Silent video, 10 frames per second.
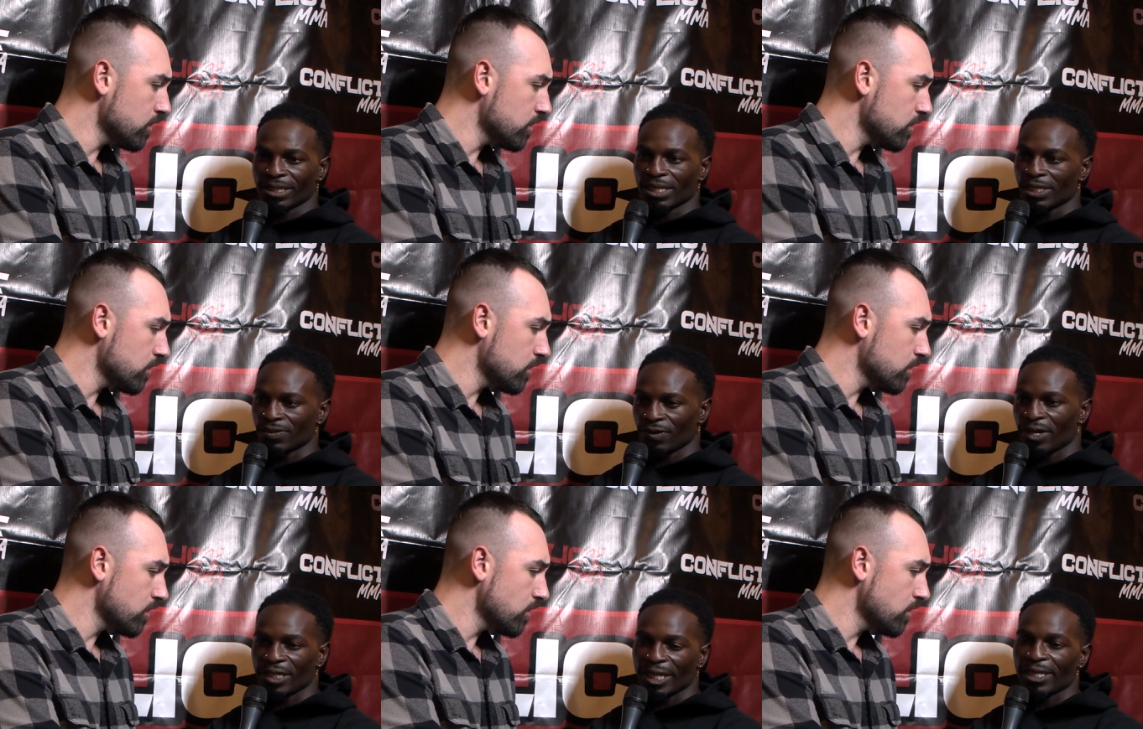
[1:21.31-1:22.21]
Speaker 1: He's
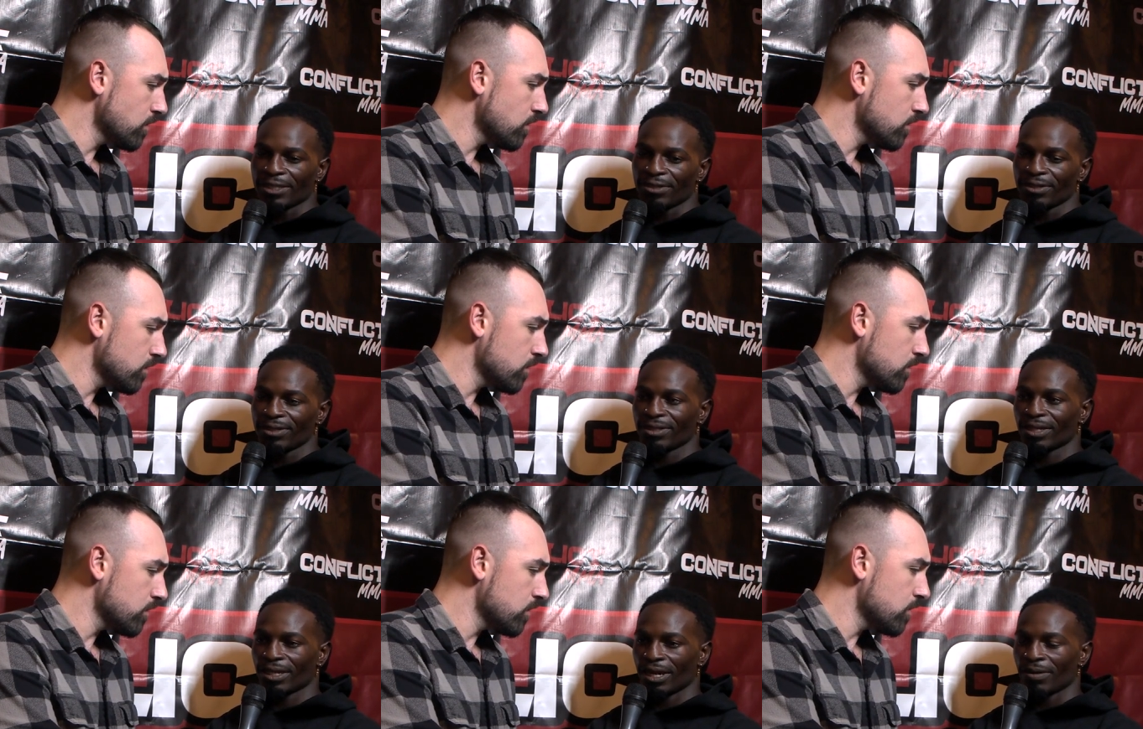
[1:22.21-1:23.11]
very
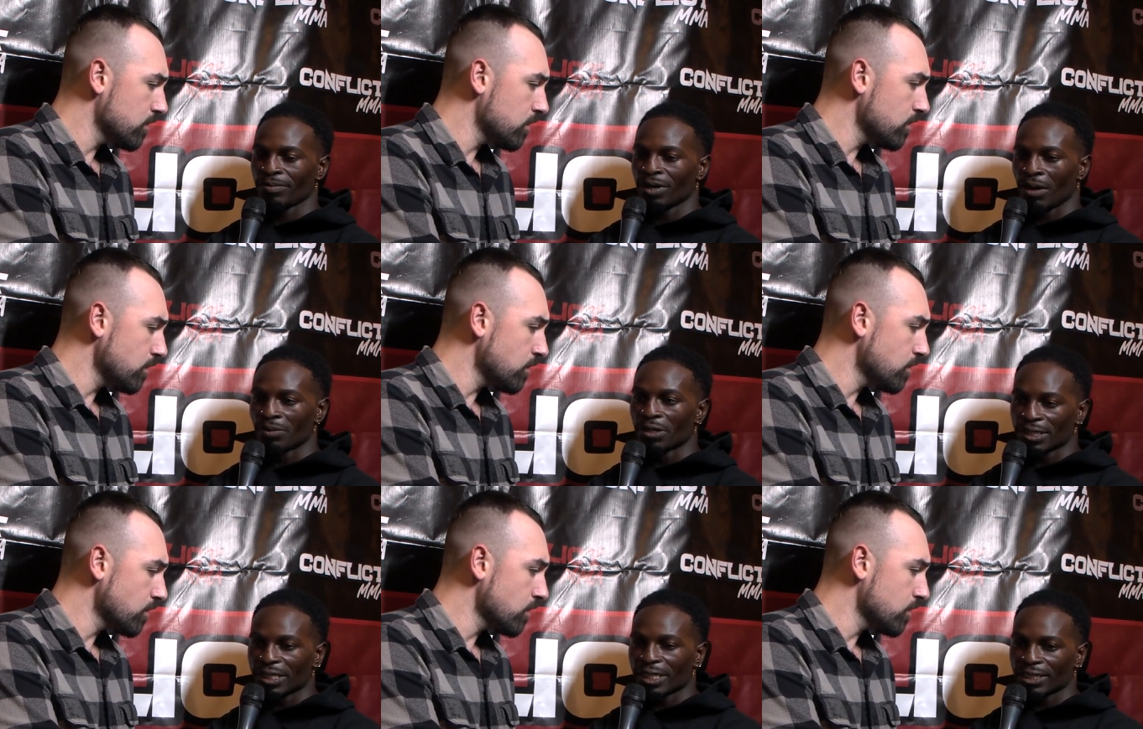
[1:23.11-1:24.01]
dangerous, and um, I'm
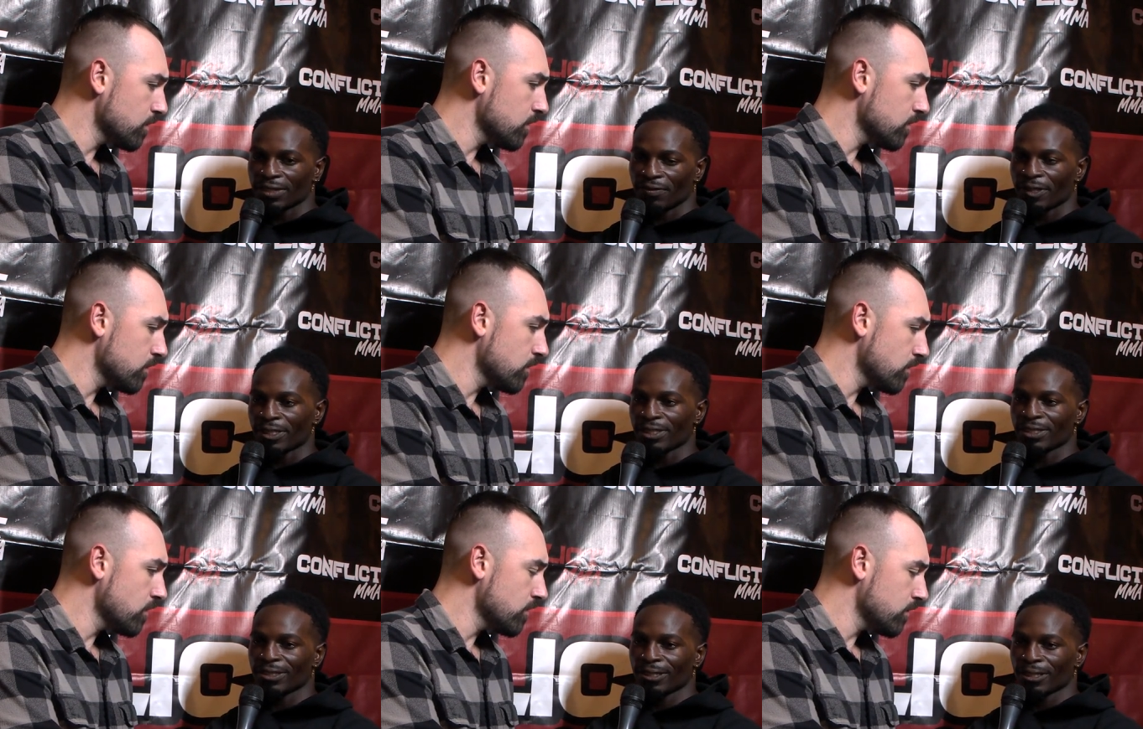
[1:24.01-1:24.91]
looking to get the
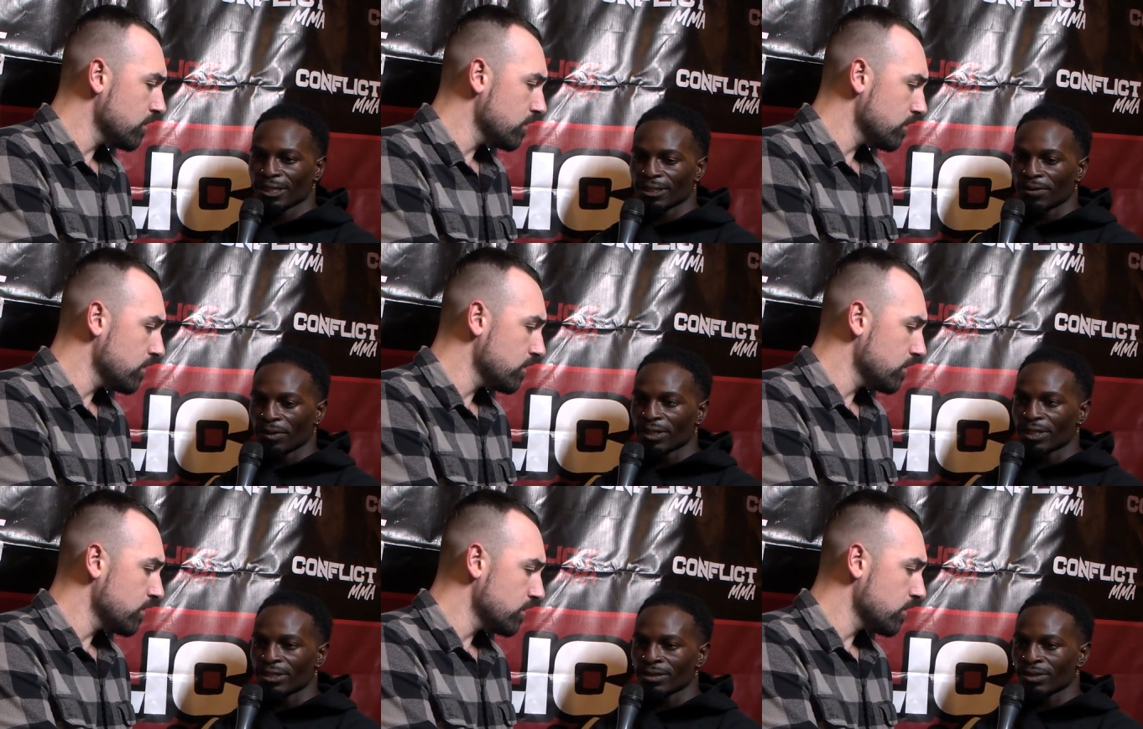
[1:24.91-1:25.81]
finish, get the
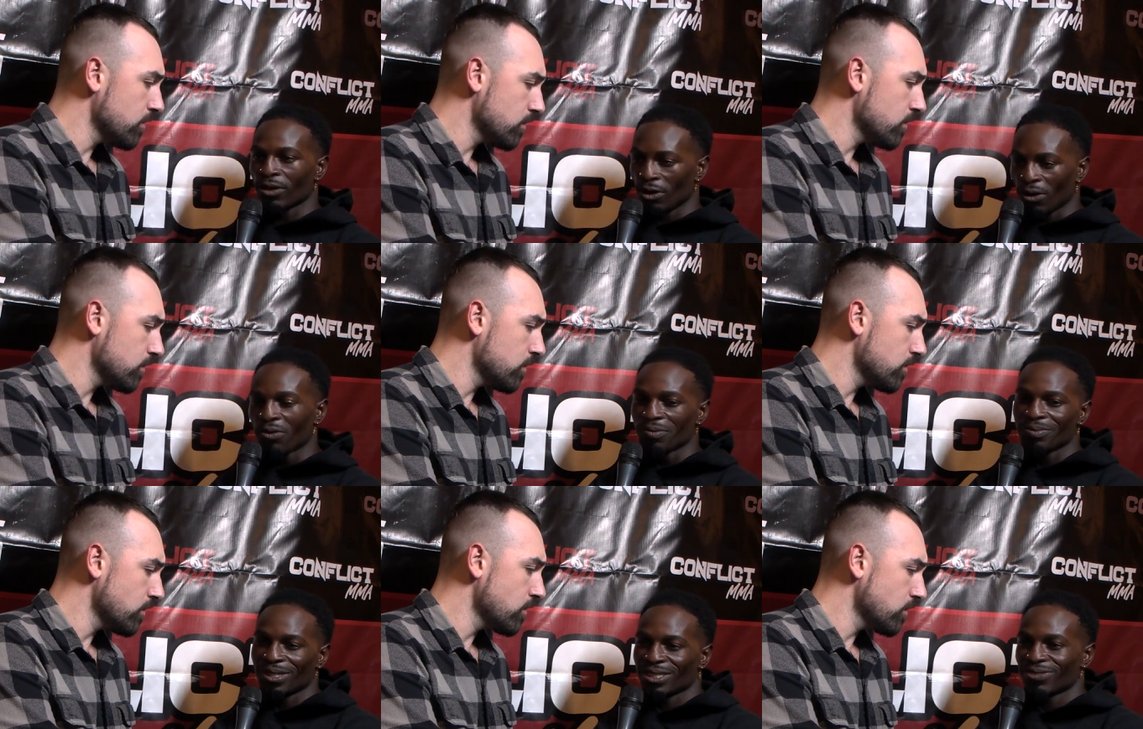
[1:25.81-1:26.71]
win, and go home
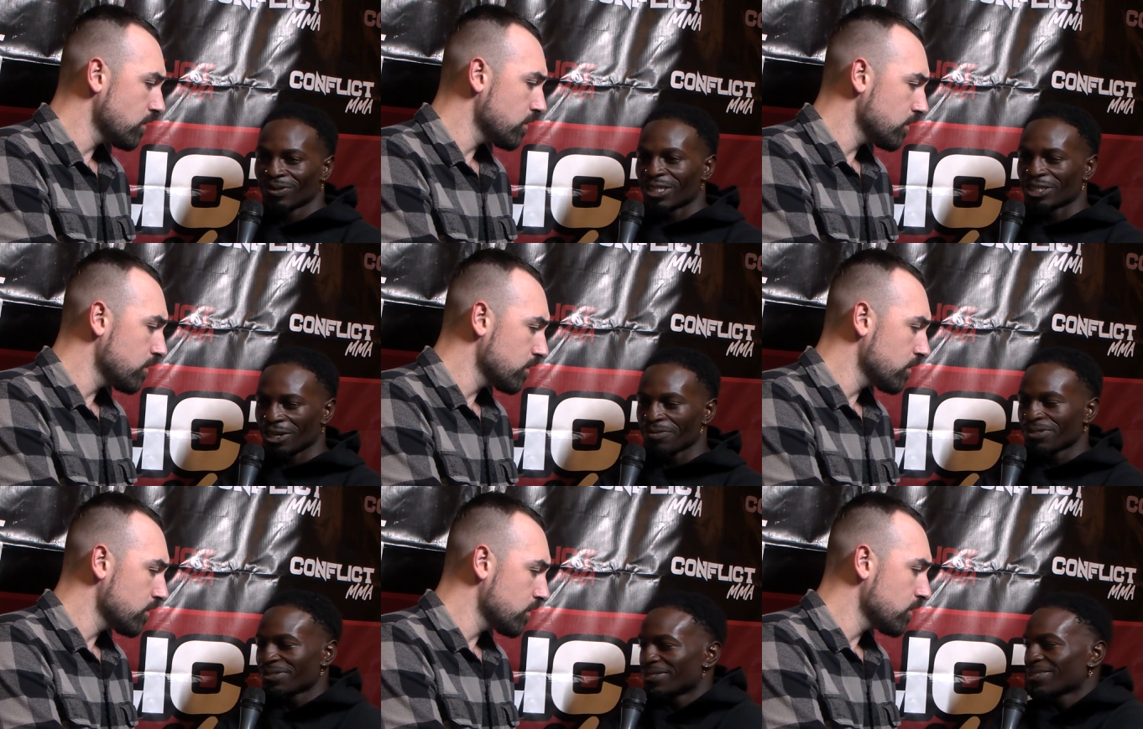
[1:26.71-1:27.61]
with the
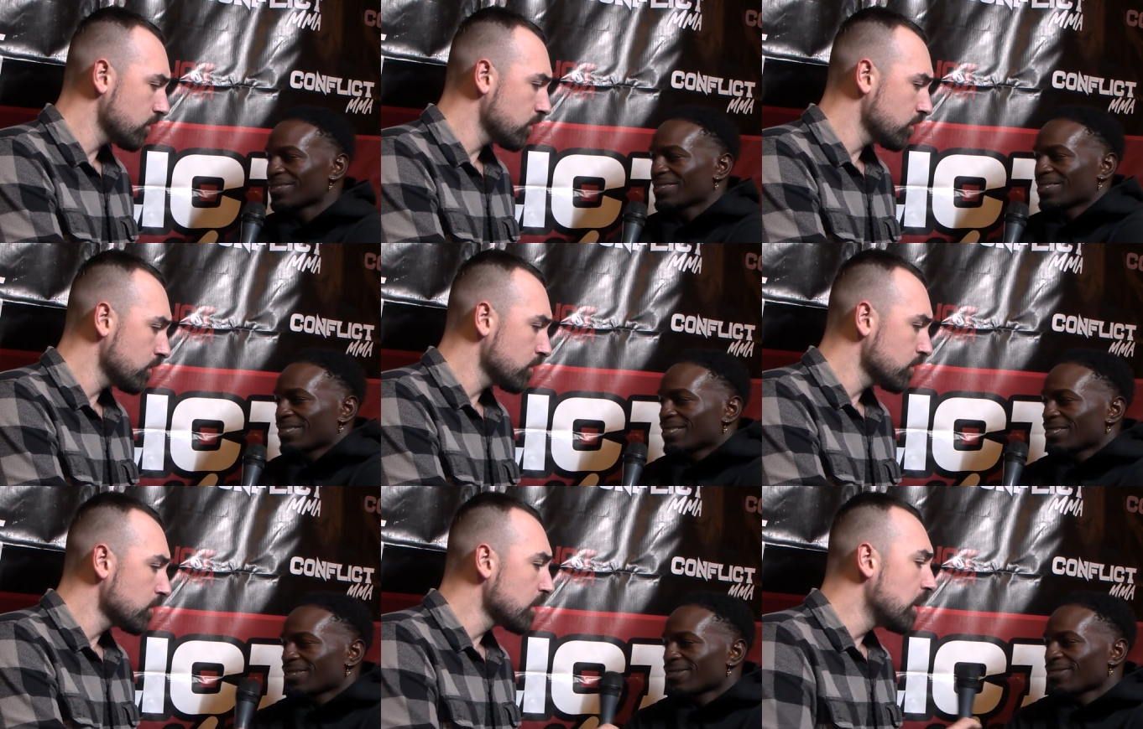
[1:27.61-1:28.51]
W.
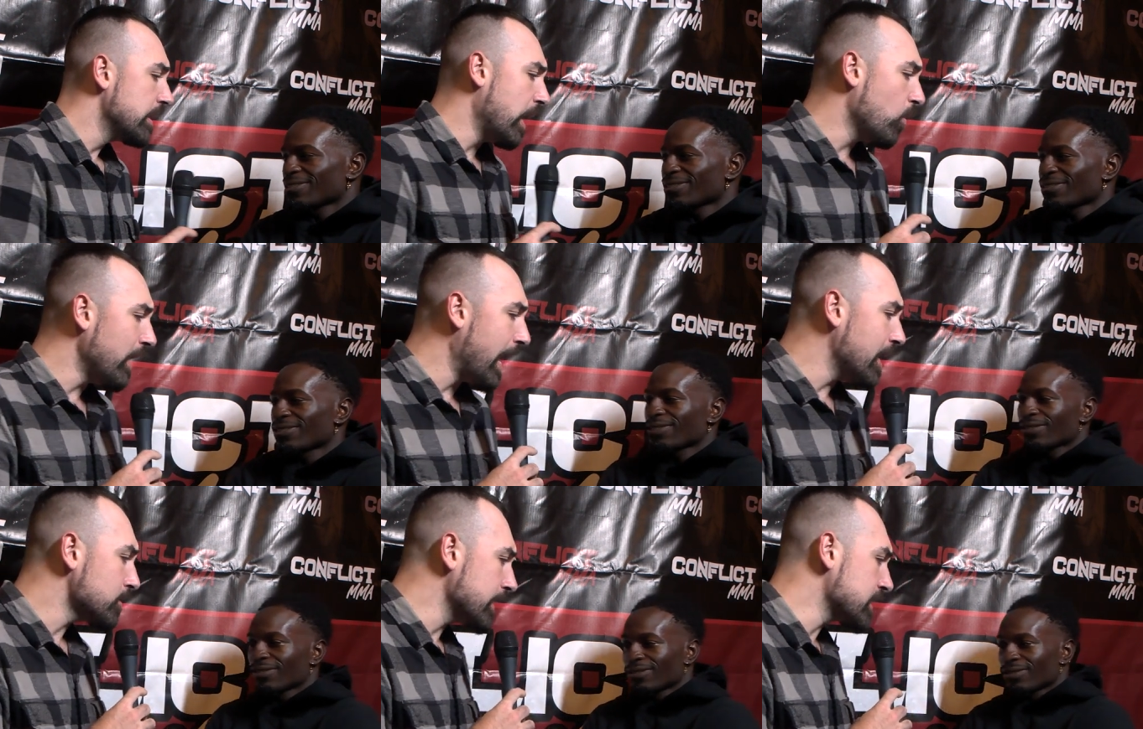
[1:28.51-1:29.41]
Now, what
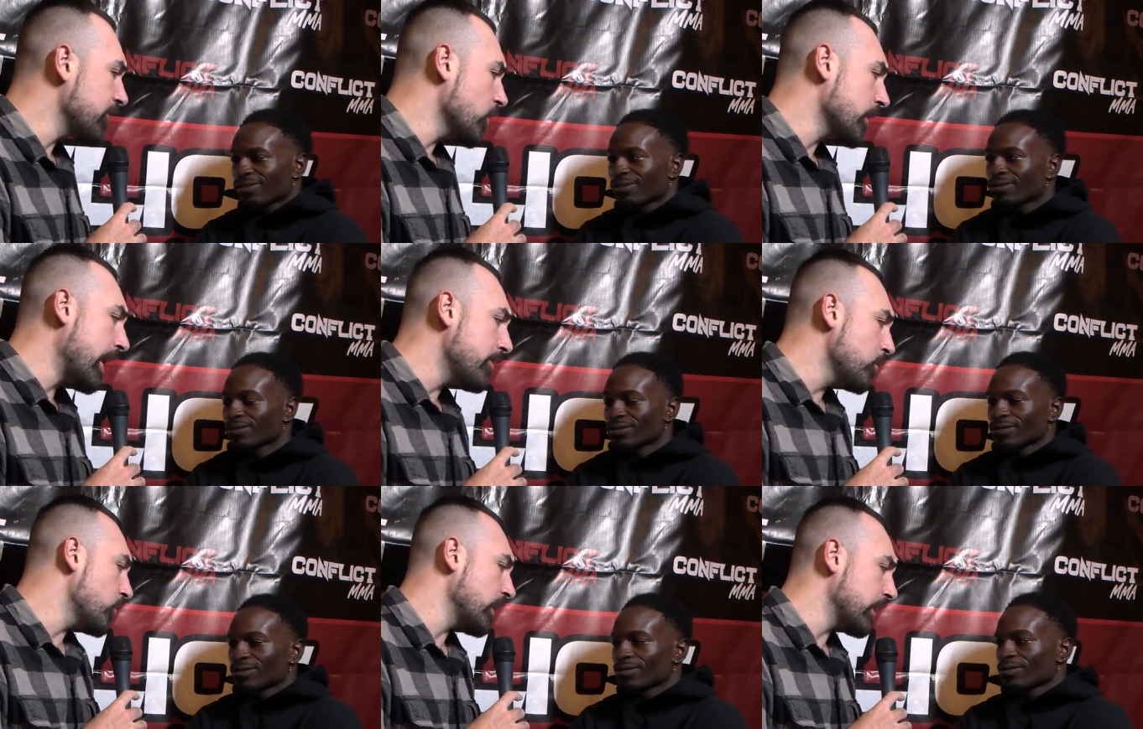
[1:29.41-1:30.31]
aspects of your
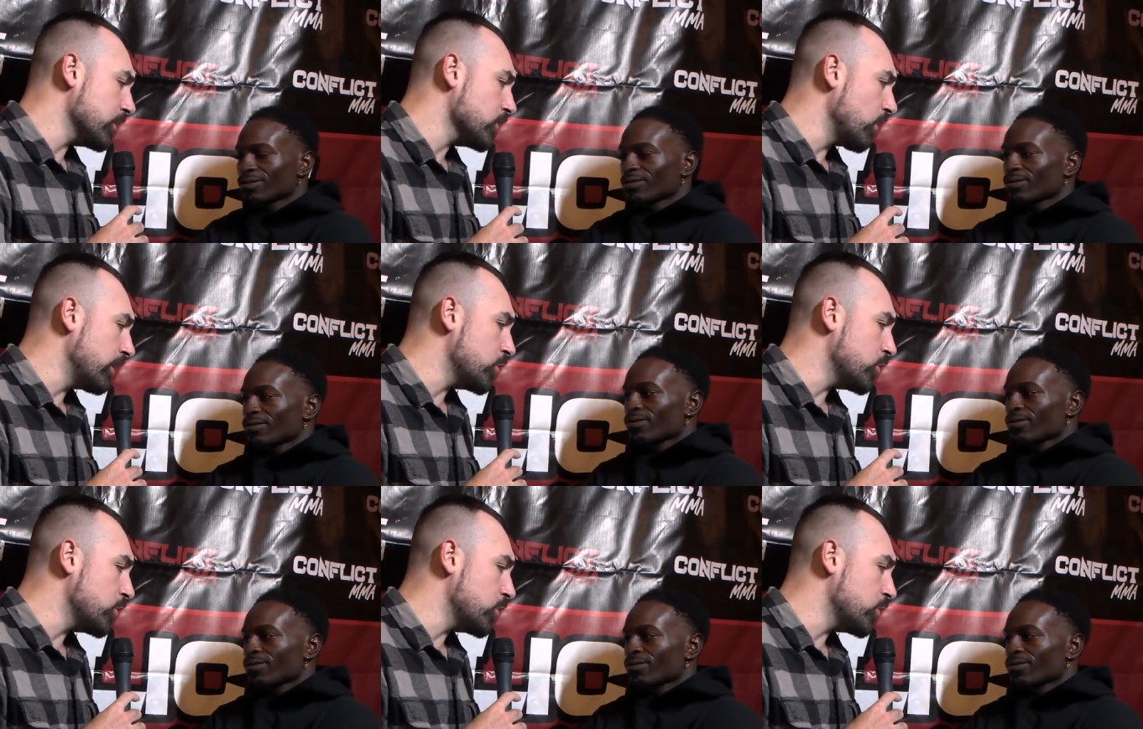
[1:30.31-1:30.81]
game
Speaker 2: do you think is going to